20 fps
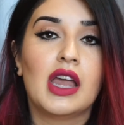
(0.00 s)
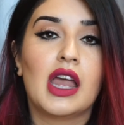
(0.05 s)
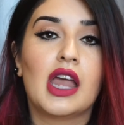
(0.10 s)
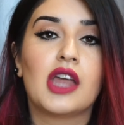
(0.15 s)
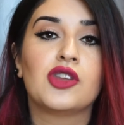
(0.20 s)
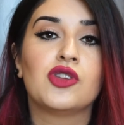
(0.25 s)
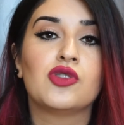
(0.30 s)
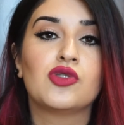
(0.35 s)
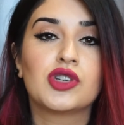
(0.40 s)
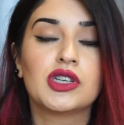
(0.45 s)

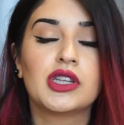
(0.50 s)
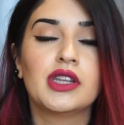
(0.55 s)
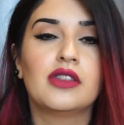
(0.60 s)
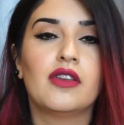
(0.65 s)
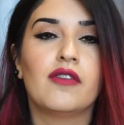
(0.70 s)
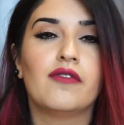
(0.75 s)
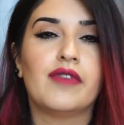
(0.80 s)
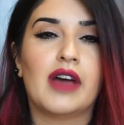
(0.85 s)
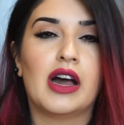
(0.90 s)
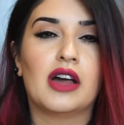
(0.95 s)
And usually
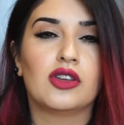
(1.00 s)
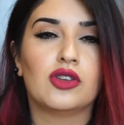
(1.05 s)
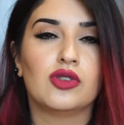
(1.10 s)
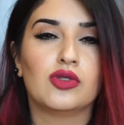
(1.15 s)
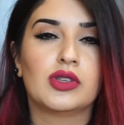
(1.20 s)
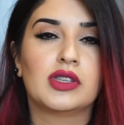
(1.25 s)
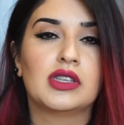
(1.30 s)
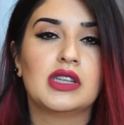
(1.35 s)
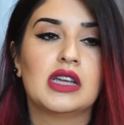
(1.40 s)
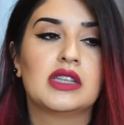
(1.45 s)
the value
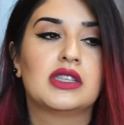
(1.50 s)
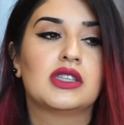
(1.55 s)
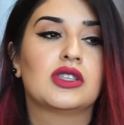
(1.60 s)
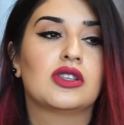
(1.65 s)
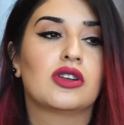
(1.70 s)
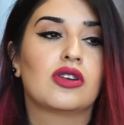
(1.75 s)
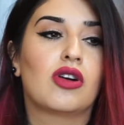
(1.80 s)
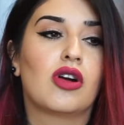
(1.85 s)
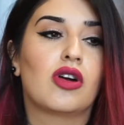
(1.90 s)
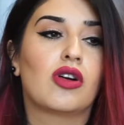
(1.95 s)
sets,
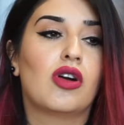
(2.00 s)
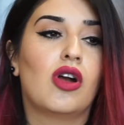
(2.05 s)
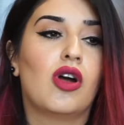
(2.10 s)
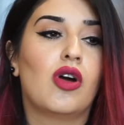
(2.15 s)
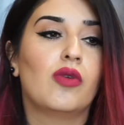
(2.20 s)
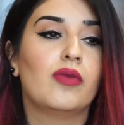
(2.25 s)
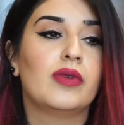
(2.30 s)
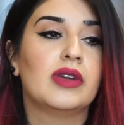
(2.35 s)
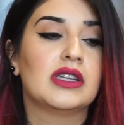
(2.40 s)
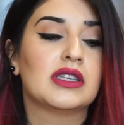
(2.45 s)
there are
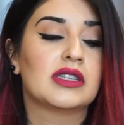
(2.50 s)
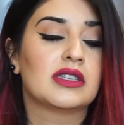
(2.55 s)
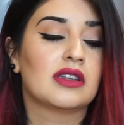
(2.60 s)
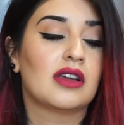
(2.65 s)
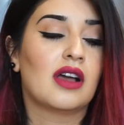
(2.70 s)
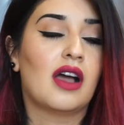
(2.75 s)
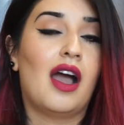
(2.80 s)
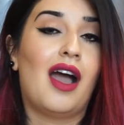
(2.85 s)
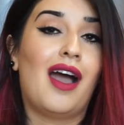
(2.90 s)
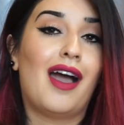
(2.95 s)
always
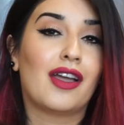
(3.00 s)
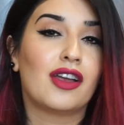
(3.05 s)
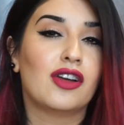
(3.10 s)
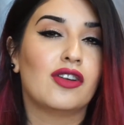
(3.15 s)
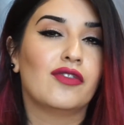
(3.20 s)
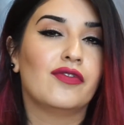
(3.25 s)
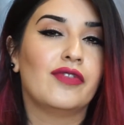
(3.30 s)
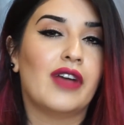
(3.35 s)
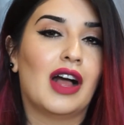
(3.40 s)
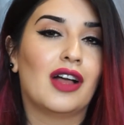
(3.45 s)
a
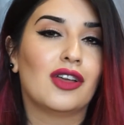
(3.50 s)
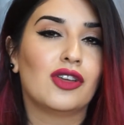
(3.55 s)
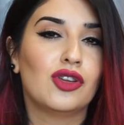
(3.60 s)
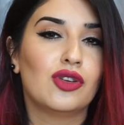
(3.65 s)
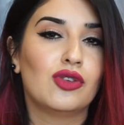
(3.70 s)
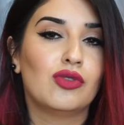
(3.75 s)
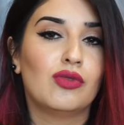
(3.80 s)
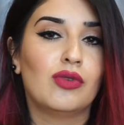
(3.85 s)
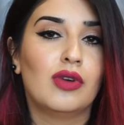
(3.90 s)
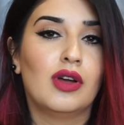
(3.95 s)
higher
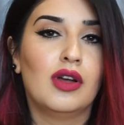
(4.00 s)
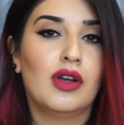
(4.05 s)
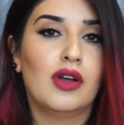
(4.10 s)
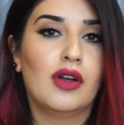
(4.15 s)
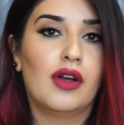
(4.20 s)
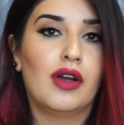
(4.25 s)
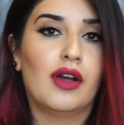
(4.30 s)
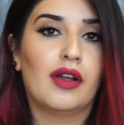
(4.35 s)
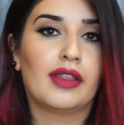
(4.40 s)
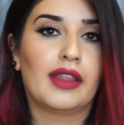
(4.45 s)
value.
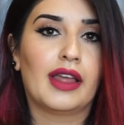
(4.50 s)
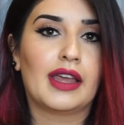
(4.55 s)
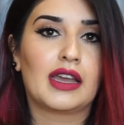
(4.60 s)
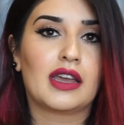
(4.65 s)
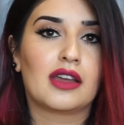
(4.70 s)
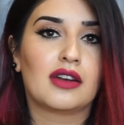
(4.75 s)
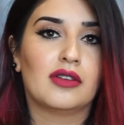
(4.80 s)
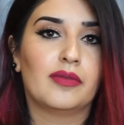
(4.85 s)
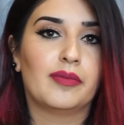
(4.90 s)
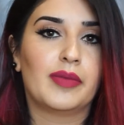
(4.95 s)
Like
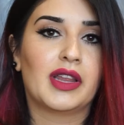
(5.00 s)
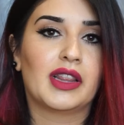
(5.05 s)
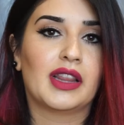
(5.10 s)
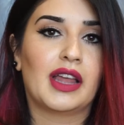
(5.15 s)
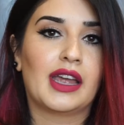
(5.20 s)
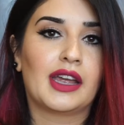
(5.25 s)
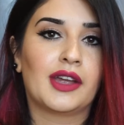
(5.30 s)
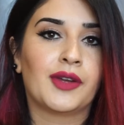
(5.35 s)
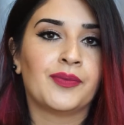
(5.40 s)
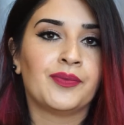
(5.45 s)
it'll be
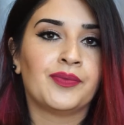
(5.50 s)
like,